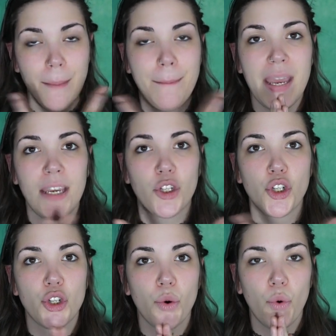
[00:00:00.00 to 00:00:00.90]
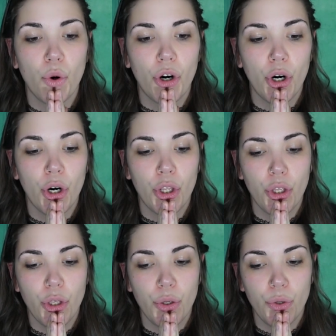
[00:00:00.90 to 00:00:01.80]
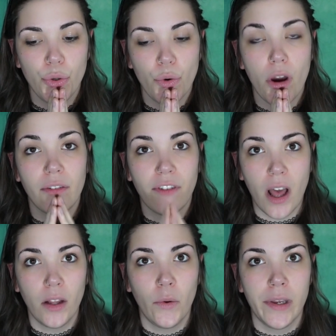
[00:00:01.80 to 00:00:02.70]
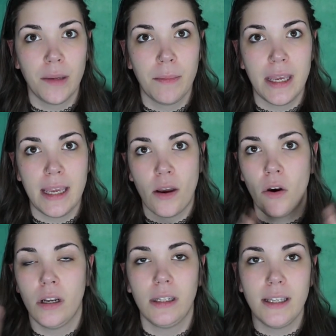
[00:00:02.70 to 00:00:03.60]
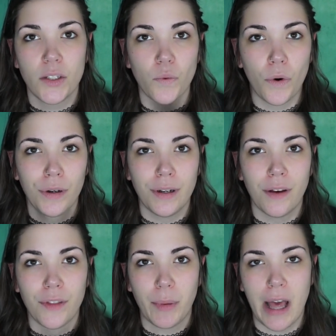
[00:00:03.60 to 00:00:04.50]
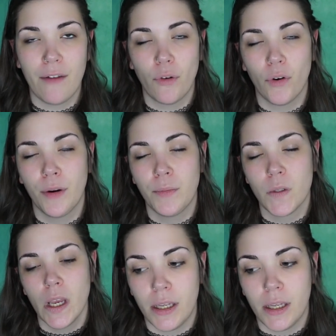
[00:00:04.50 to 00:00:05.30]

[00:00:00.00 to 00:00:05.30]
Make sure you are following me on at least one of the platforms,